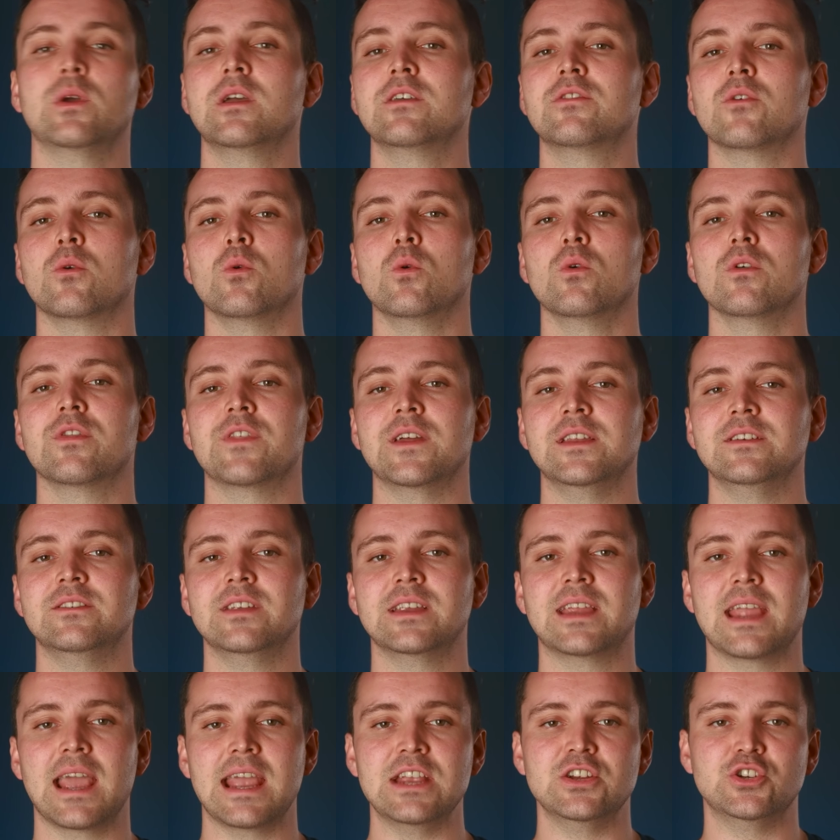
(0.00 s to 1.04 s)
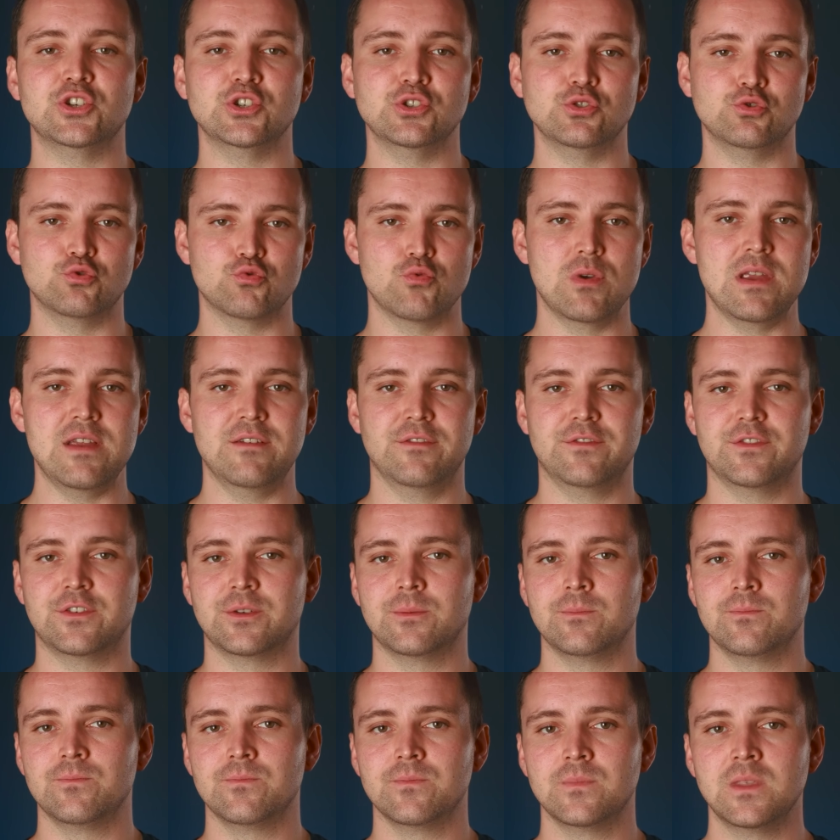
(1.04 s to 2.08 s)
with authentication
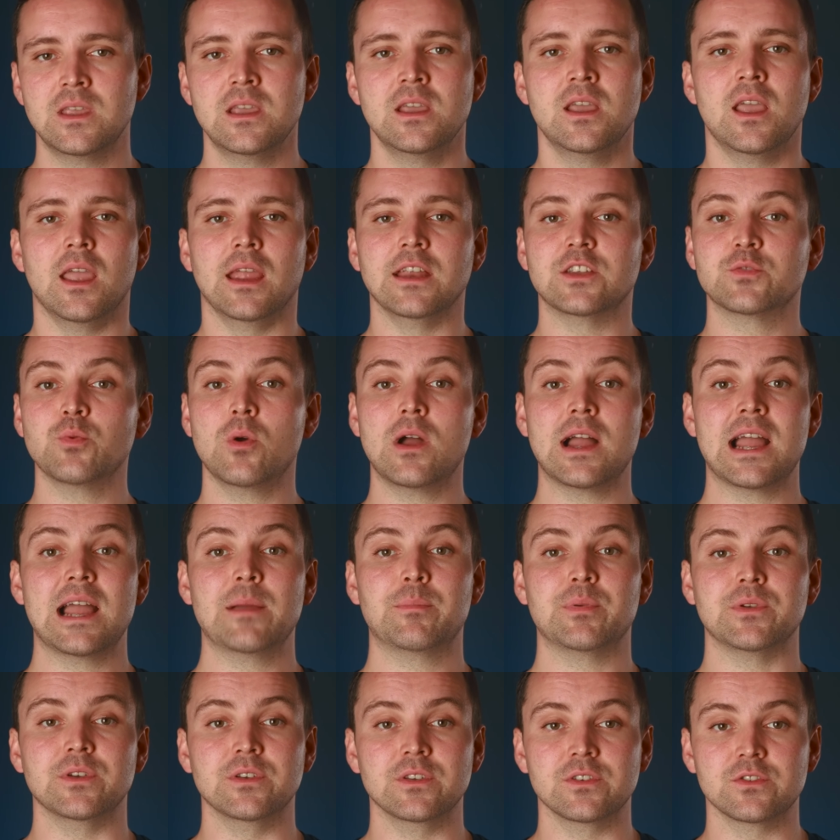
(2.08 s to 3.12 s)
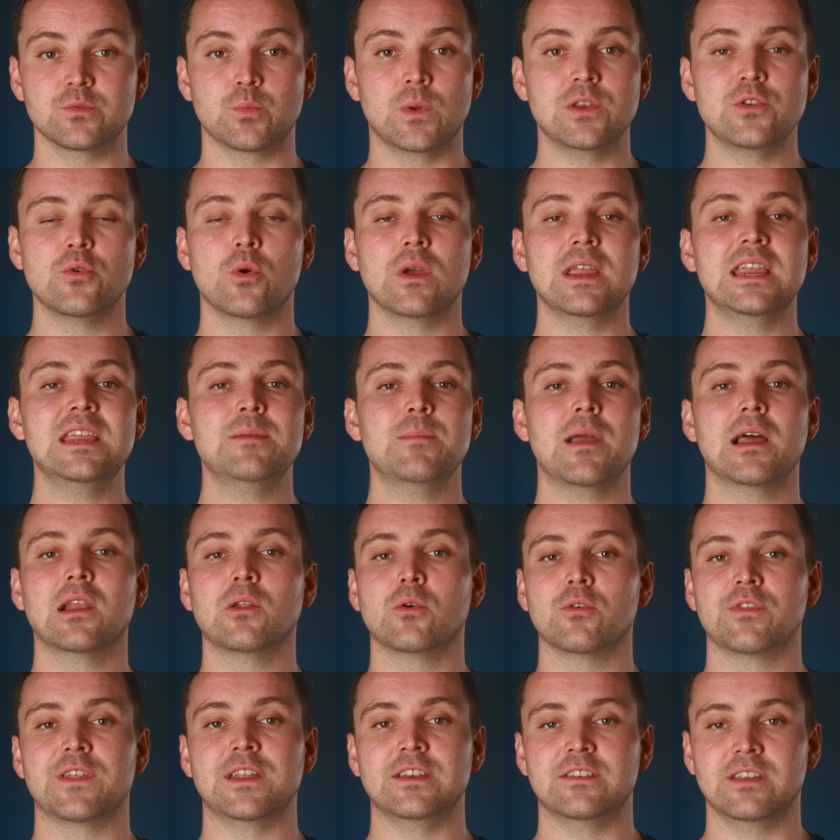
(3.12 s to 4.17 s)
drift. It's what happens when your email
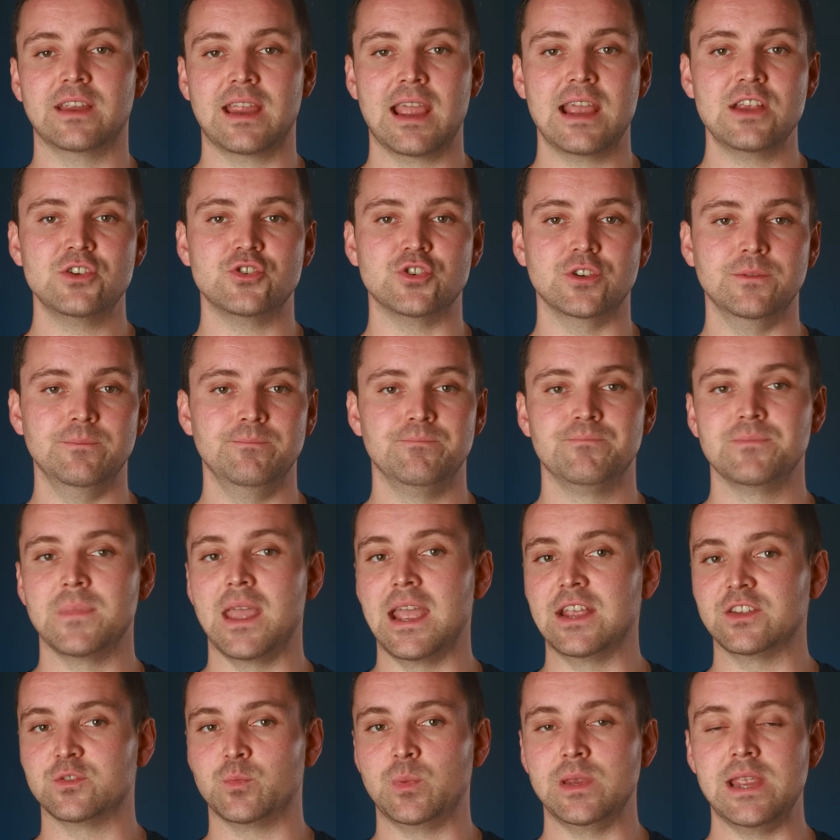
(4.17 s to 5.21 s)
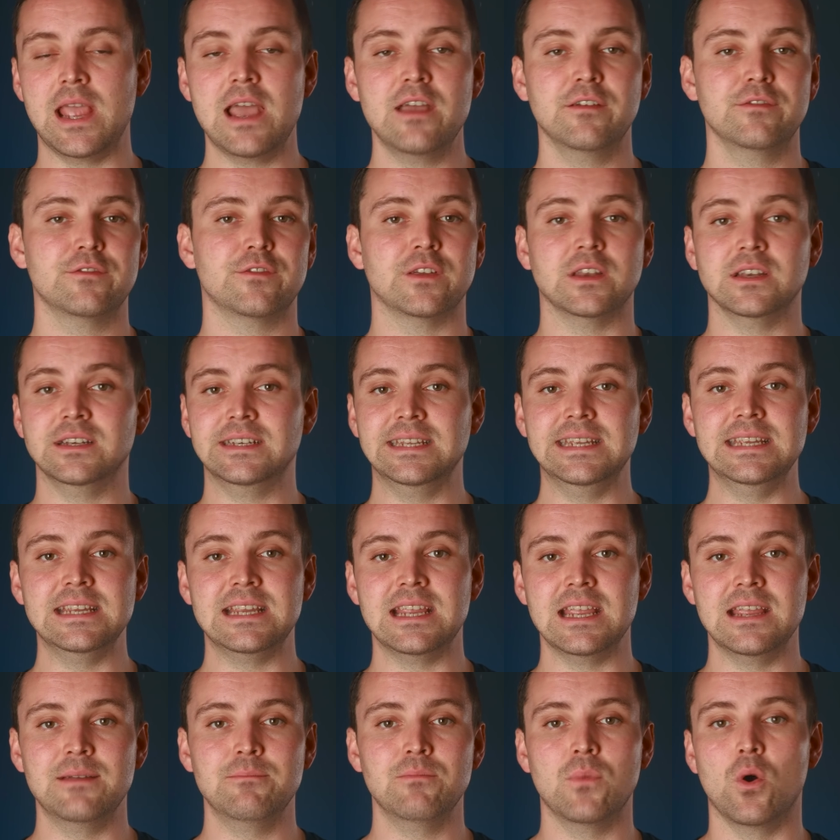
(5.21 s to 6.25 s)
authentication, SPF,
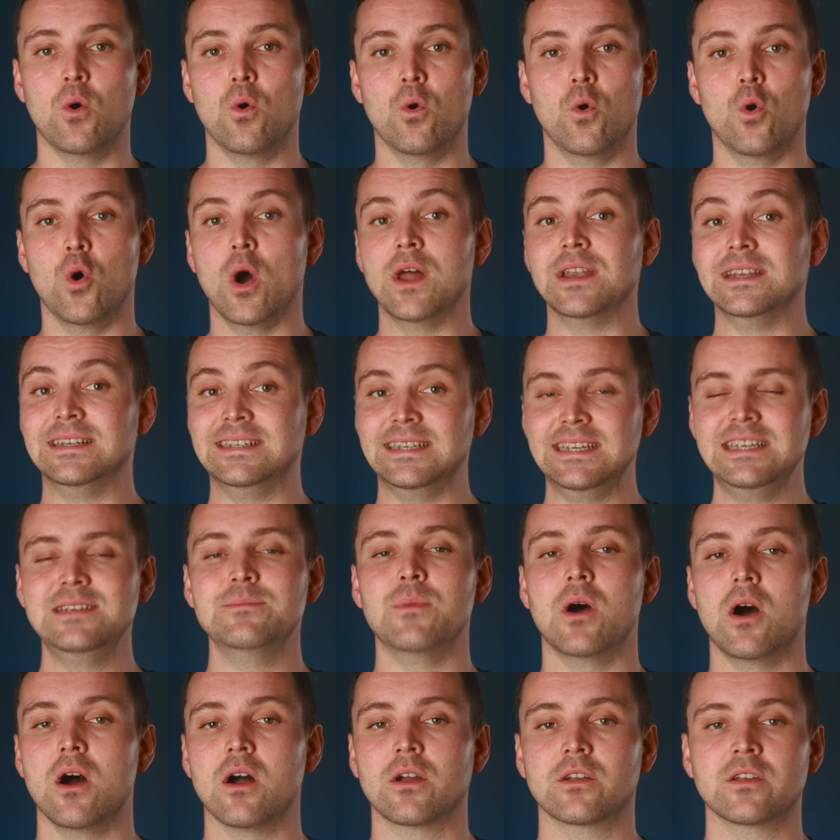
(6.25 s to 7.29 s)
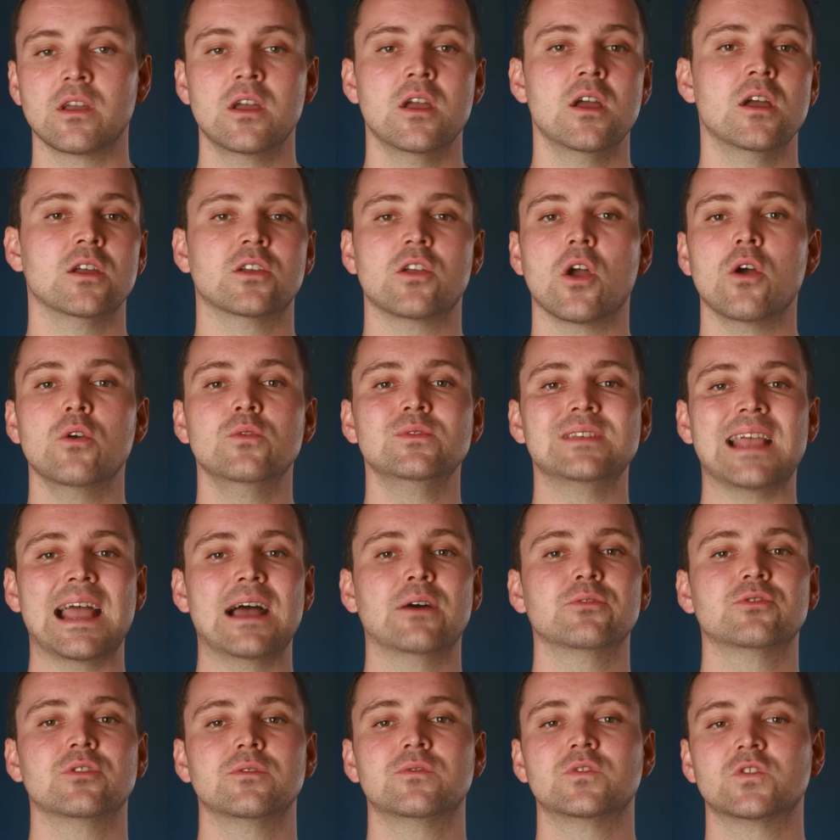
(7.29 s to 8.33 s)
DKIM, or DMARC, goes
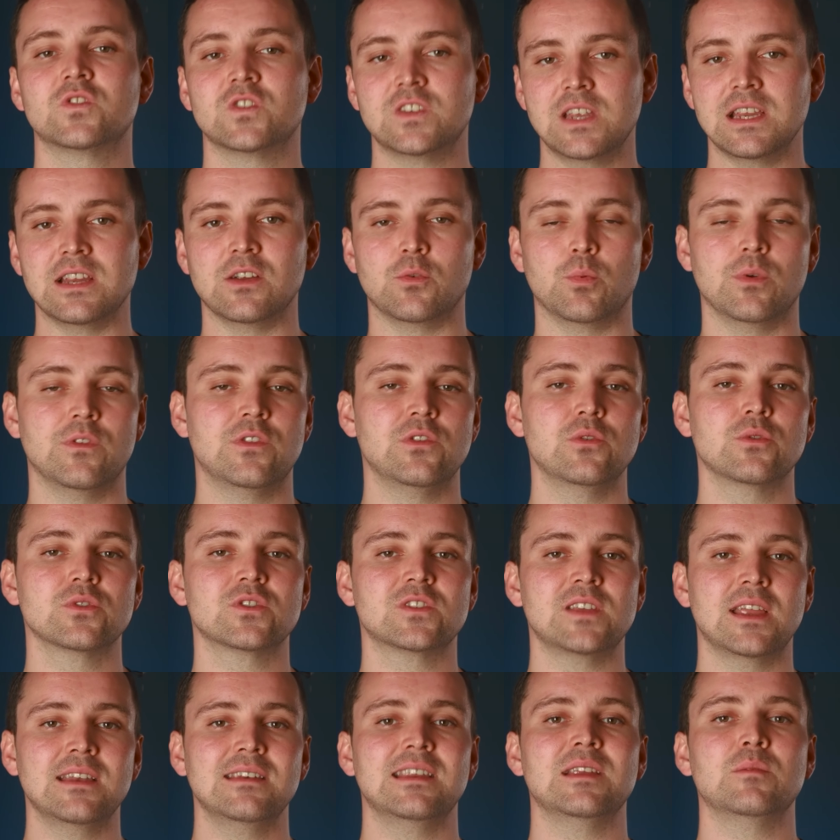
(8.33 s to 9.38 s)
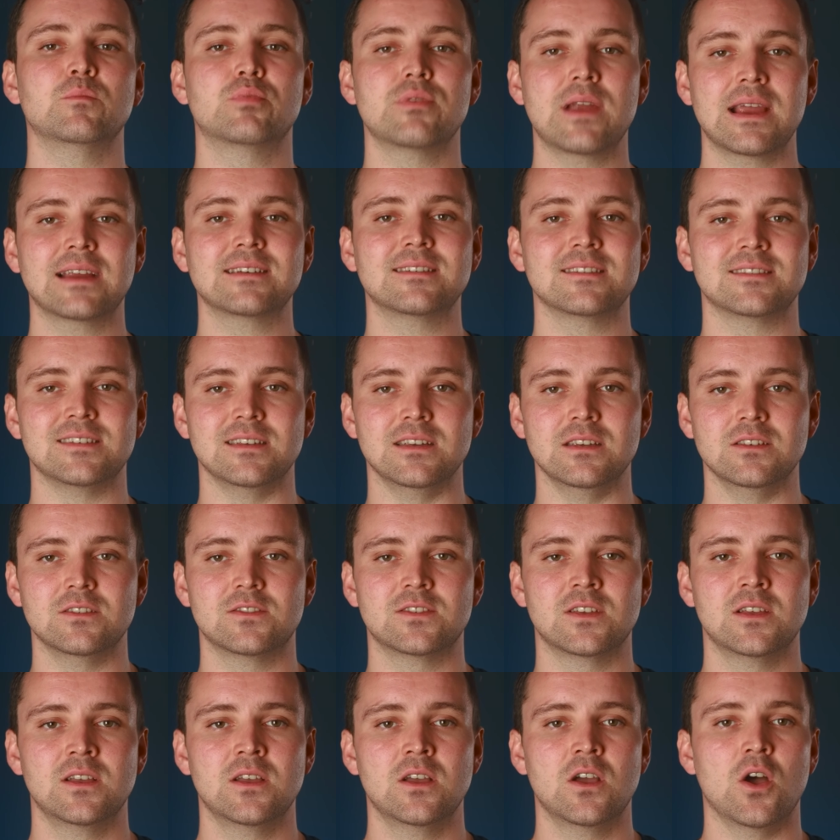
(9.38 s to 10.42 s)
out of sync with your sending
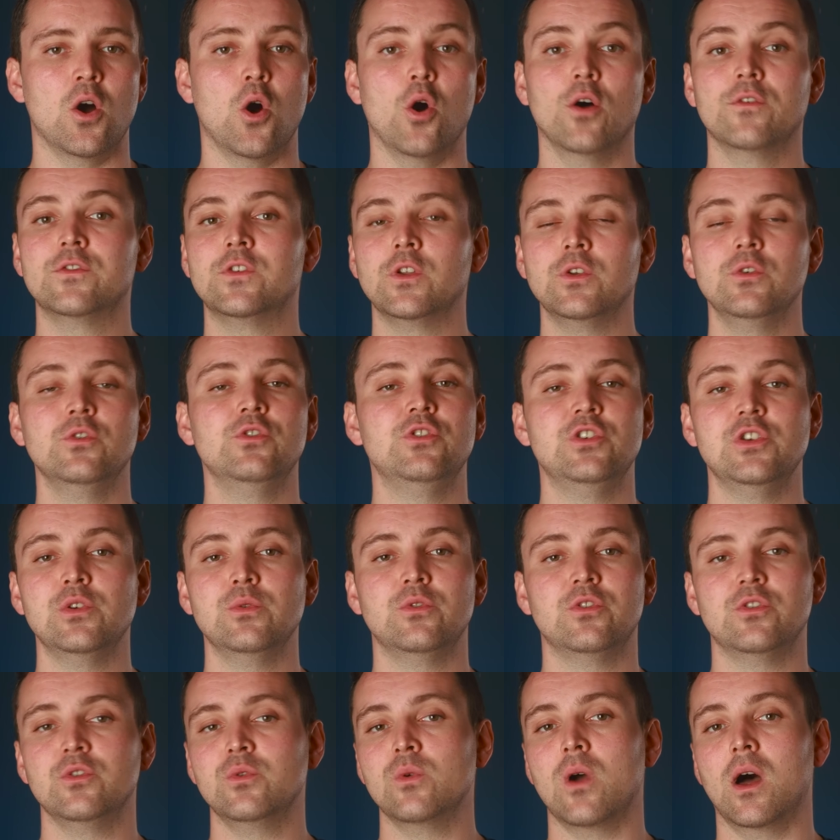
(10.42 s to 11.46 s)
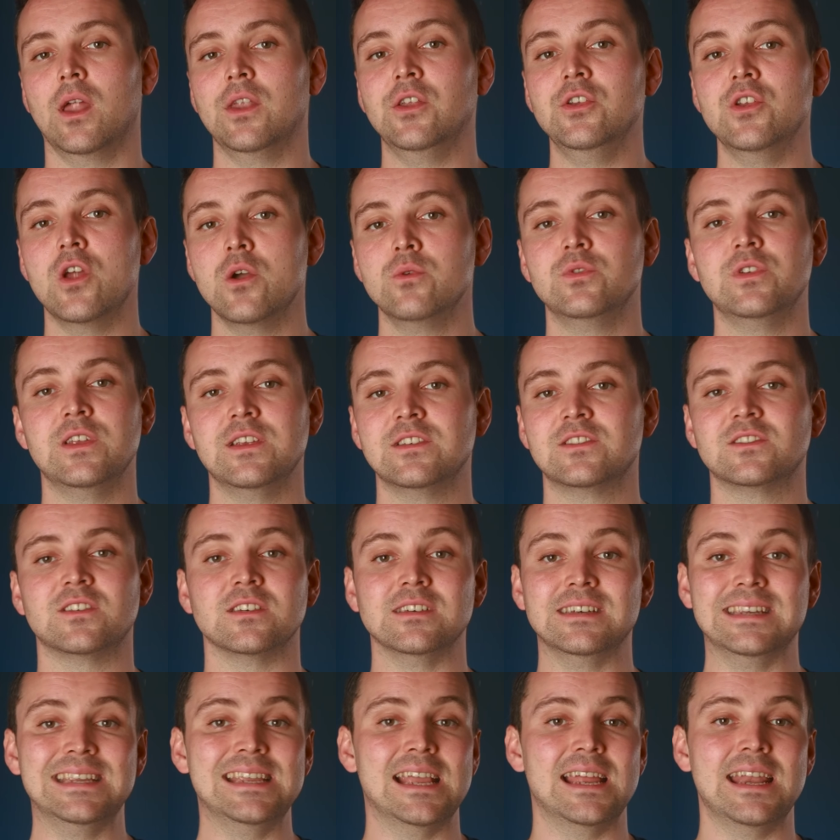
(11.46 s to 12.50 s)
practices, often due to
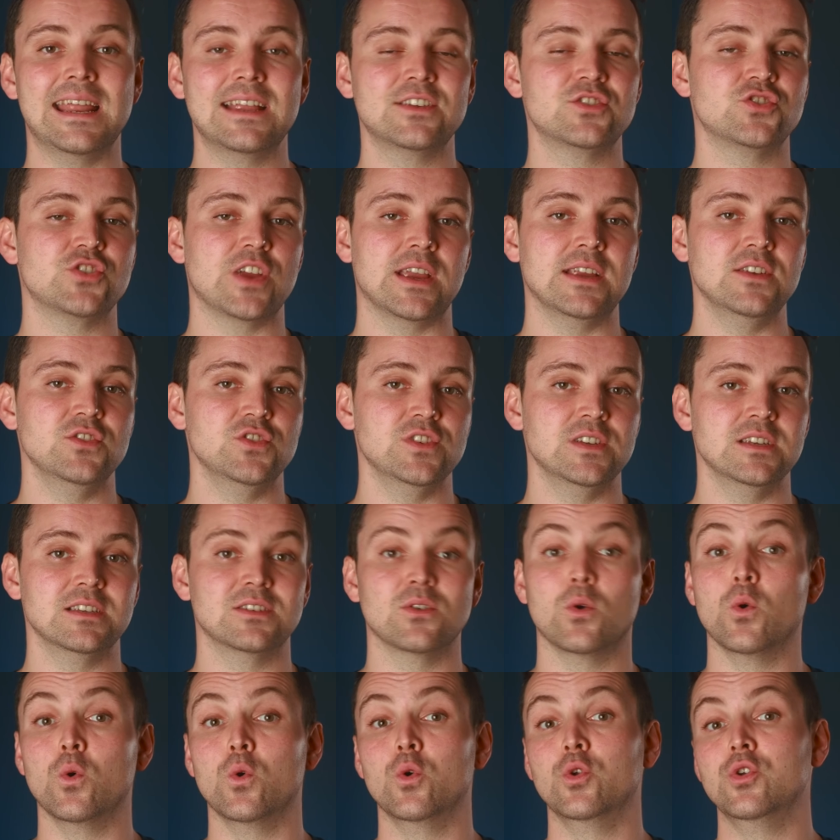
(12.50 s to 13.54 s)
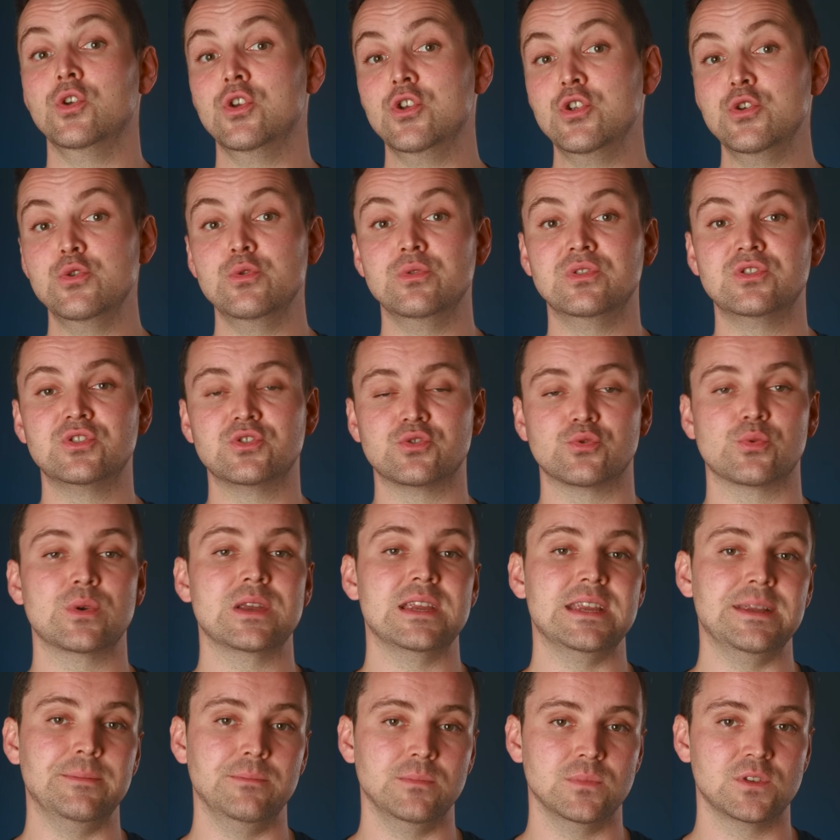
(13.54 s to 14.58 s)
unnoticed DNS changes or new
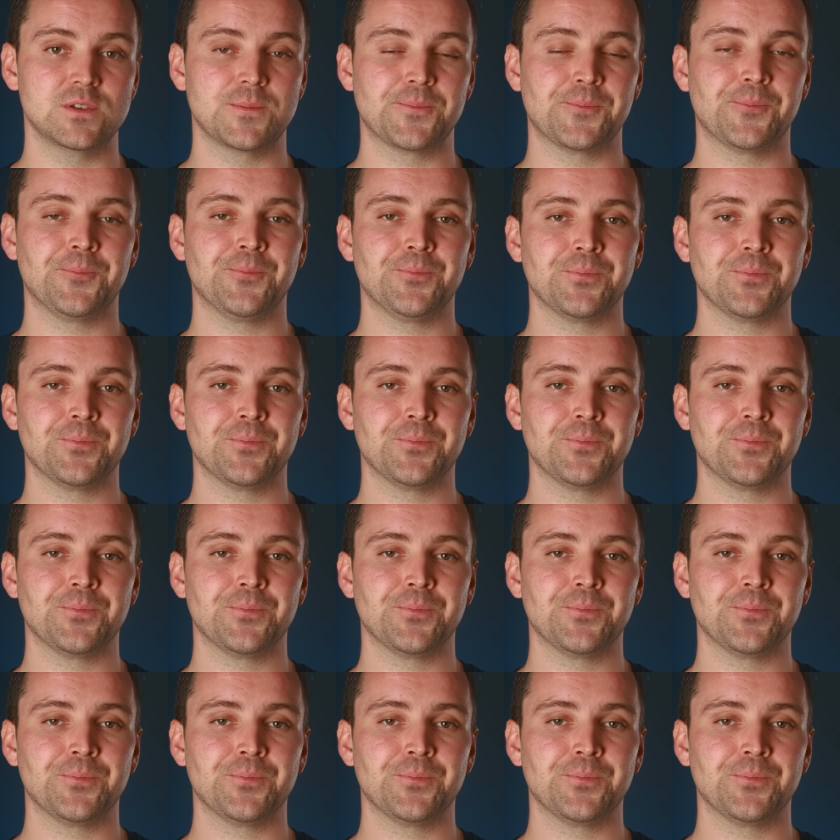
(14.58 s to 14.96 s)
streams.